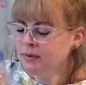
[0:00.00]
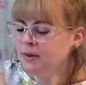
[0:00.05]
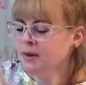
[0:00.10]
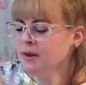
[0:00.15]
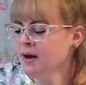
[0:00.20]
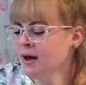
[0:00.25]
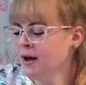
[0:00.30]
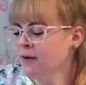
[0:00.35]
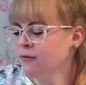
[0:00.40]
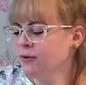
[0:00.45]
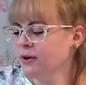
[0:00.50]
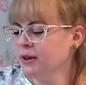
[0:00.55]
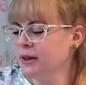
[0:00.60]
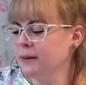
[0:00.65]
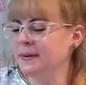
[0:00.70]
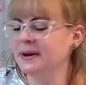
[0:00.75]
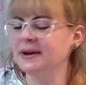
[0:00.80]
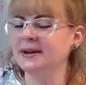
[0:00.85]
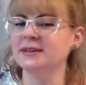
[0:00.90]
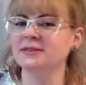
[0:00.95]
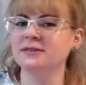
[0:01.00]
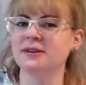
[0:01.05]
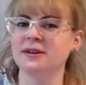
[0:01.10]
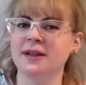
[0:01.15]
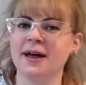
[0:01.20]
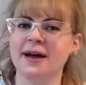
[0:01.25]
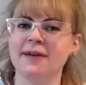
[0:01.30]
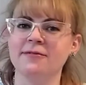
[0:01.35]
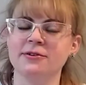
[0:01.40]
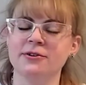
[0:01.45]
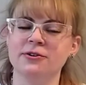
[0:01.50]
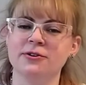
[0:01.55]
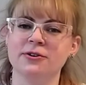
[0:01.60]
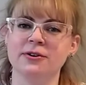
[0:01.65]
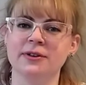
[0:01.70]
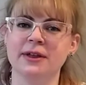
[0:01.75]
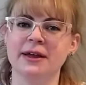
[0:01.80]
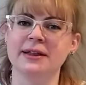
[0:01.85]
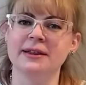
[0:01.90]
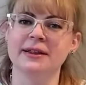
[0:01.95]
I've really been into lavender
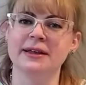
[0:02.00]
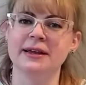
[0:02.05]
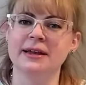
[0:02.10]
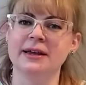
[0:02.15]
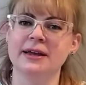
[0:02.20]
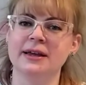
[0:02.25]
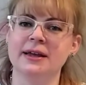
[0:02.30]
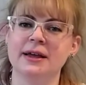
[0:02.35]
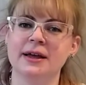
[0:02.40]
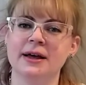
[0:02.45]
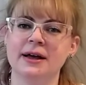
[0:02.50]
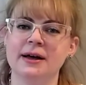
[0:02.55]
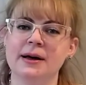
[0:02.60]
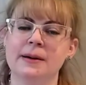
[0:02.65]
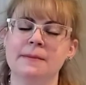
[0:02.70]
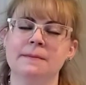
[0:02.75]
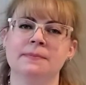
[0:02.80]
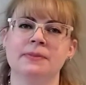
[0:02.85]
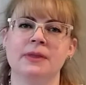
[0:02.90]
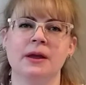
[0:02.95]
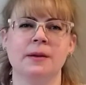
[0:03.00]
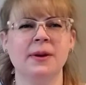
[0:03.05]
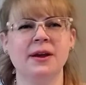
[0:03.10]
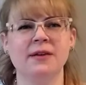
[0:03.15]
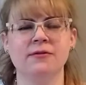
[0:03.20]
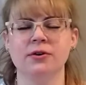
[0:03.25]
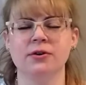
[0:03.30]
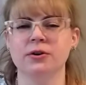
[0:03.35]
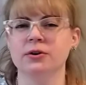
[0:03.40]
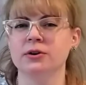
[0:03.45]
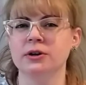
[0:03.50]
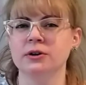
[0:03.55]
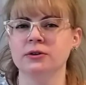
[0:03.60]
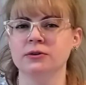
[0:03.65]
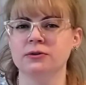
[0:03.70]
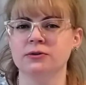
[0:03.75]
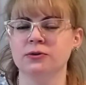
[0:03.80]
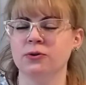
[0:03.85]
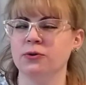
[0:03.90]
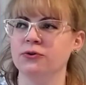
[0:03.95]
lately. I may have already
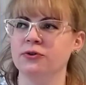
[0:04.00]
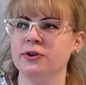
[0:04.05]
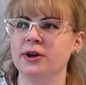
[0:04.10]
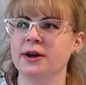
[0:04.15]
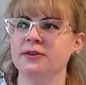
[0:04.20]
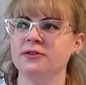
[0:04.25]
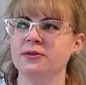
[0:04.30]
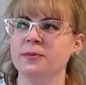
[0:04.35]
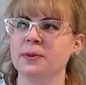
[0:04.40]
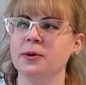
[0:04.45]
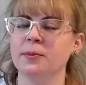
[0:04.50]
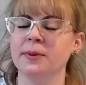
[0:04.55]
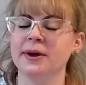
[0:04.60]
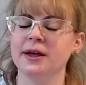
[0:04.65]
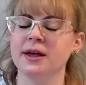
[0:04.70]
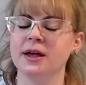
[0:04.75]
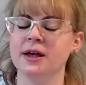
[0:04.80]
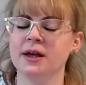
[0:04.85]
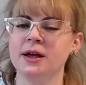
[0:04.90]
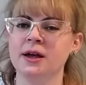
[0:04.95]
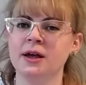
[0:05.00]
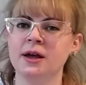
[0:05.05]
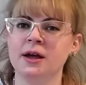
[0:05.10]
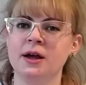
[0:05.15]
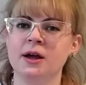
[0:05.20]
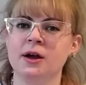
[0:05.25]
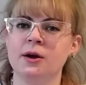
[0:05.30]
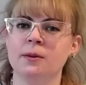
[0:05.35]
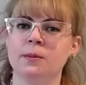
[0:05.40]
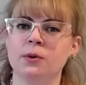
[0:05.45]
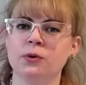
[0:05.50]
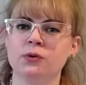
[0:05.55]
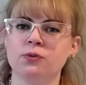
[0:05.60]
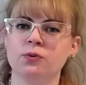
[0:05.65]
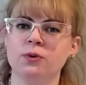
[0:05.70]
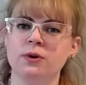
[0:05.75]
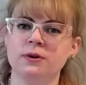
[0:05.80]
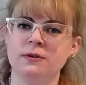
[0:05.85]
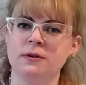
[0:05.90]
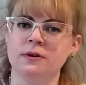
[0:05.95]
told you guys about my most
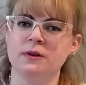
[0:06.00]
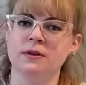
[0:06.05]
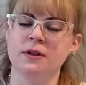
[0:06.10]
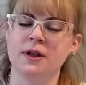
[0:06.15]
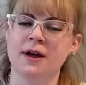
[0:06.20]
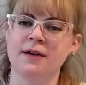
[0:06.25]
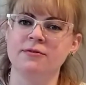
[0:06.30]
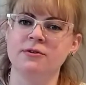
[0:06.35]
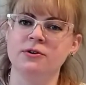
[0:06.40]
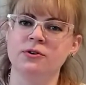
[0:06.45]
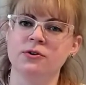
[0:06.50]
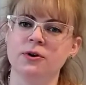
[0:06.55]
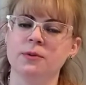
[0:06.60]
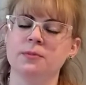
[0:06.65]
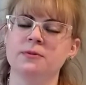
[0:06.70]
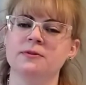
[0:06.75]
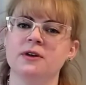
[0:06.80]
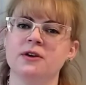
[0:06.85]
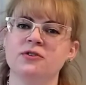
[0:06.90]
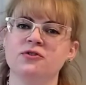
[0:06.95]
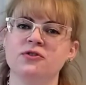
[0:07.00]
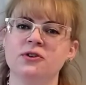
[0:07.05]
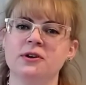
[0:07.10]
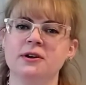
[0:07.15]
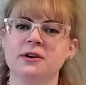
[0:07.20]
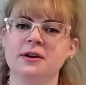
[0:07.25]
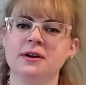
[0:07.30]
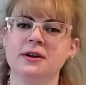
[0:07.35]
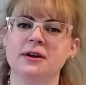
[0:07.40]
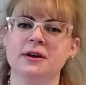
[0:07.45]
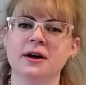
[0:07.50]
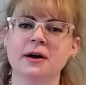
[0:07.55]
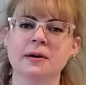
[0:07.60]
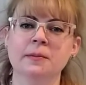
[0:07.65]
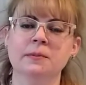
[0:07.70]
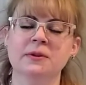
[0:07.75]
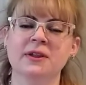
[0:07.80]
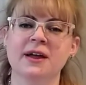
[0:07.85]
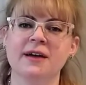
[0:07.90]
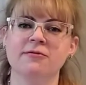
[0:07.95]
recent lavender obsession.
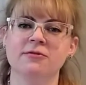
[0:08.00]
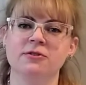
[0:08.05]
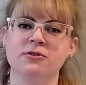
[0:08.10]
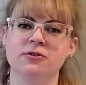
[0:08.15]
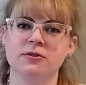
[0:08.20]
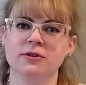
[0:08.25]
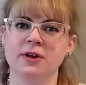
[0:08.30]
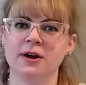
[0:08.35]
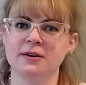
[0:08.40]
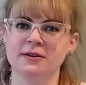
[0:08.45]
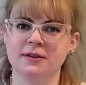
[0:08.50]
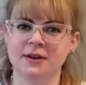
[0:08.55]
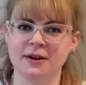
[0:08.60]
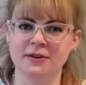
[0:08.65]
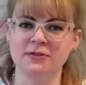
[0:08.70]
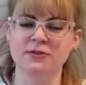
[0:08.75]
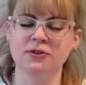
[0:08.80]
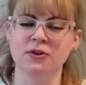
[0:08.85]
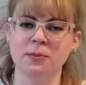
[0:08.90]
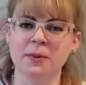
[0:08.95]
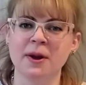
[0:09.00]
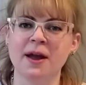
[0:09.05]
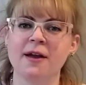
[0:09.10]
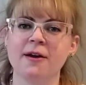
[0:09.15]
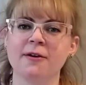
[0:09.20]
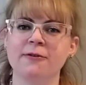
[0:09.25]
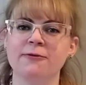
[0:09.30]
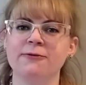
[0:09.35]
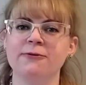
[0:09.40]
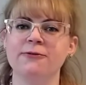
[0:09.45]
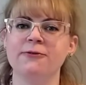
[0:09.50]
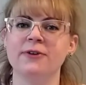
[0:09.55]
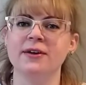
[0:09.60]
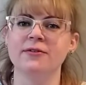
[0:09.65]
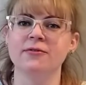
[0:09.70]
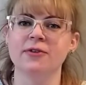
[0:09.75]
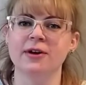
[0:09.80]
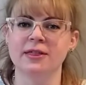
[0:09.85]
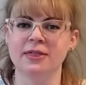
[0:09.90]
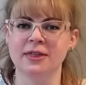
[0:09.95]
Lavender lattes are my
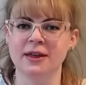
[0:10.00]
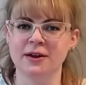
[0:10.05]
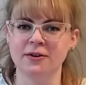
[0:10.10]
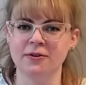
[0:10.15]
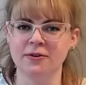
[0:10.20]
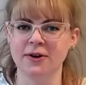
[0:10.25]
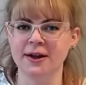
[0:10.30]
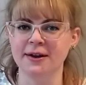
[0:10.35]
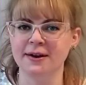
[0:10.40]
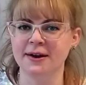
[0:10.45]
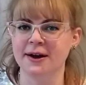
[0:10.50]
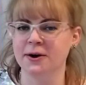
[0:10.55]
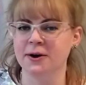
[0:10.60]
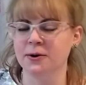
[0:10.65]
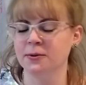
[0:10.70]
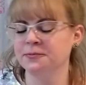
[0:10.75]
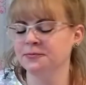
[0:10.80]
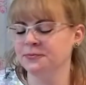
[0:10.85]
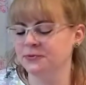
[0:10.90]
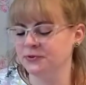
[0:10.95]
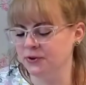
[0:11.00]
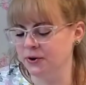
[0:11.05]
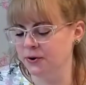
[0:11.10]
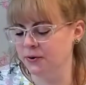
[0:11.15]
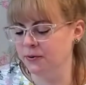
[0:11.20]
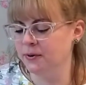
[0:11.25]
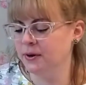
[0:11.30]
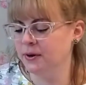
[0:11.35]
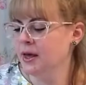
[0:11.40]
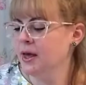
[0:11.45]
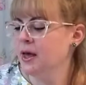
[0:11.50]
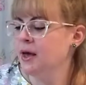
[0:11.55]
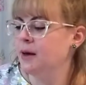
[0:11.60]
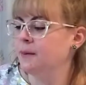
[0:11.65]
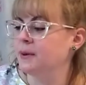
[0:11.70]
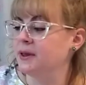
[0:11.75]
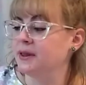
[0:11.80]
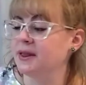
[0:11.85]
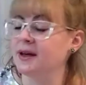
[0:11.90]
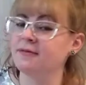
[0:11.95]
favorite thing right now, so
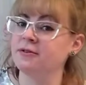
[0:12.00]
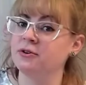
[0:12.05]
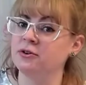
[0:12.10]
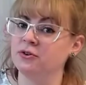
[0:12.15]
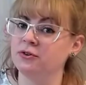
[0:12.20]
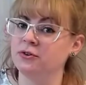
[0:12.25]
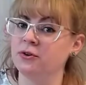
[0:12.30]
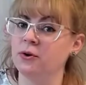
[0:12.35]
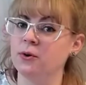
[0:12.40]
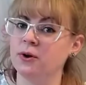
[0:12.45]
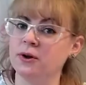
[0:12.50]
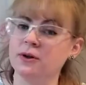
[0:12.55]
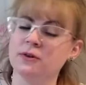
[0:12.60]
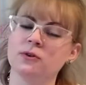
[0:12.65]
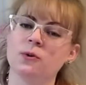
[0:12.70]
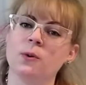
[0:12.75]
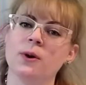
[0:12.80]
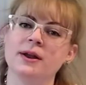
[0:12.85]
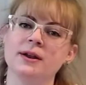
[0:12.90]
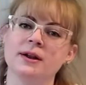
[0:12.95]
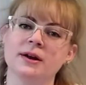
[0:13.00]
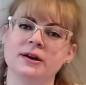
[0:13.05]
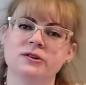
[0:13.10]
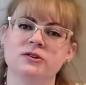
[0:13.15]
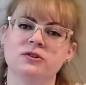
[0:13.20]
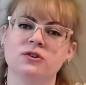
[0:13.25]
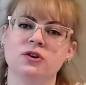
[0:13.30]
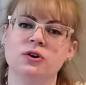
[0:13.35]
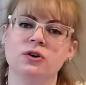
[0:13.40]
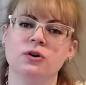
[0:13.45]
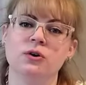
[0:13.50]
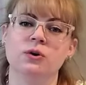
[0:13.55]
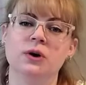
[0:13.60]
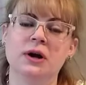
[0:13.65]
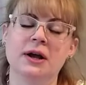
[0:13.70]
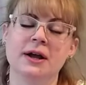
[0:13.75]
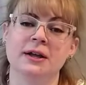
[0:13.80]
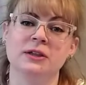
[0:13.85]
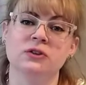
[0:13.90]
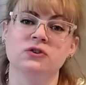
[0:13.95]
the lavender soda is quite nice too,
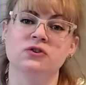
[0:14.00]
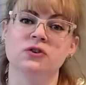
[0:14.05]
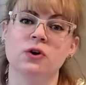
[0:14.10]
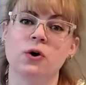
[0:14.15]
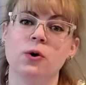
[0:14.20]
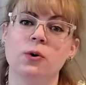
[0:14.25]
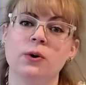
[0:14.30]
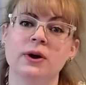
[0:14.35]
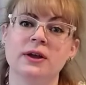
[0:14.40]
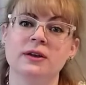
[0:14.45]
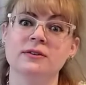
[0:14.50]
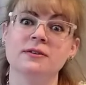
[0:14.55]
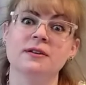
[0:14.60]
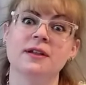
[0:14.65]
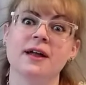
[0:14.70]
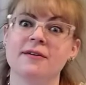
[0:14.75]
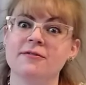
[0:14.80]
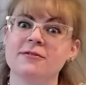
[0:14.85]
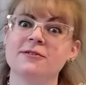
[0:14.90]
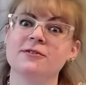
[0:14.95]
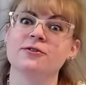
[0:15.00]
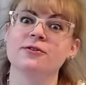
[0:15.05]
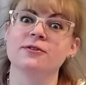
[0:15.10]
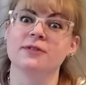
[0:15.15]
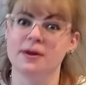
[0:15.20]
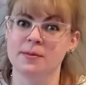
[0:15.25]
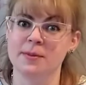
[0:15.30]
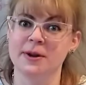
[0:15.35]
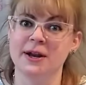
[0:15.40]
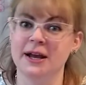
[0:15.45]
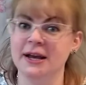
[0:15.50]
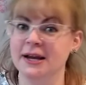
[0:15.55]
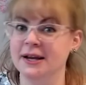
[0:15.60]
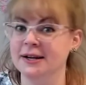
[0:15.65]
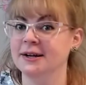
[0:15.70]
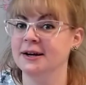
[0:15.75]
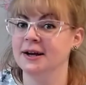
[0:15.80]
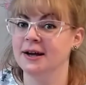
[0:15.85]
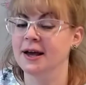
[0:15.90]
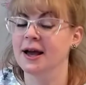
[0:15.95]
and so is lavender lemonade.
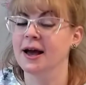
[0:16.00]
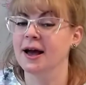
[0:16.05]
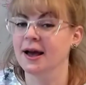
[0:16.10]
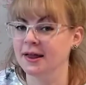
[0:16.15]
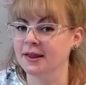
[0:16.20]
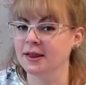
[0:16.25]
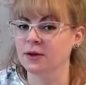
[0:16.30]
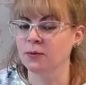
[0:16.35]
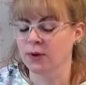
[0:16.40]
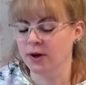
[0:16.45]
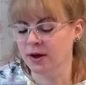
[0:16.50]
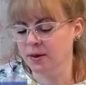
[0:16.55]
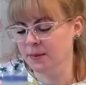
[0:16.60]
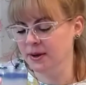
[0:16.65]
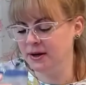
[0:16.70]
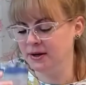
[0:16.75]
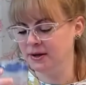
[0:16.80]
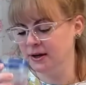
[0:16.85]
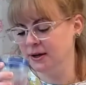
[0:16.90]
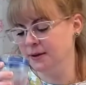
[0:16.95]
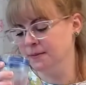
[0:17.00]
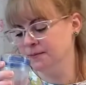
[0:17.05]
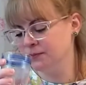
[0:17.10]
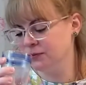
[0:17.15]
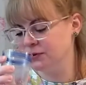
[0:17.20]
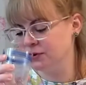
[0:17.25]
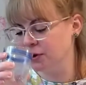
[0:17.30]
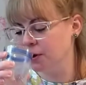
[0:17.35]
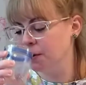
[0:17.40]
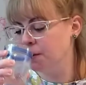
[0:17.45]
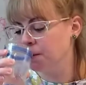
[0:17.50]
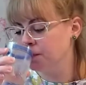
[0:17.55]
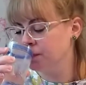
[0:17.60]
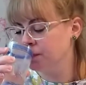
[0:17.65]
I highly recommend it. So,